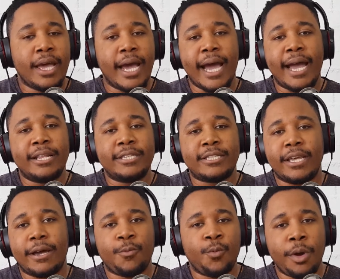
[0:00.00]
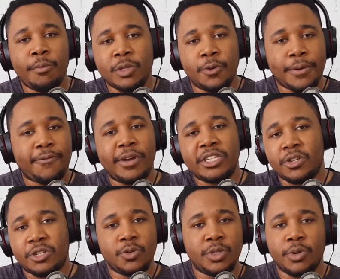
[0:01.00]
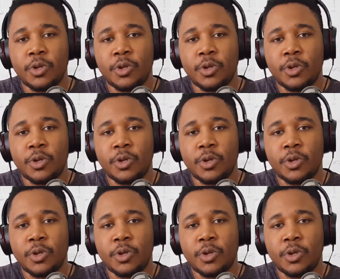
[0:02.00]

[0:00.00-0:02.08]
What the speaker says: And when we're talking about race issues,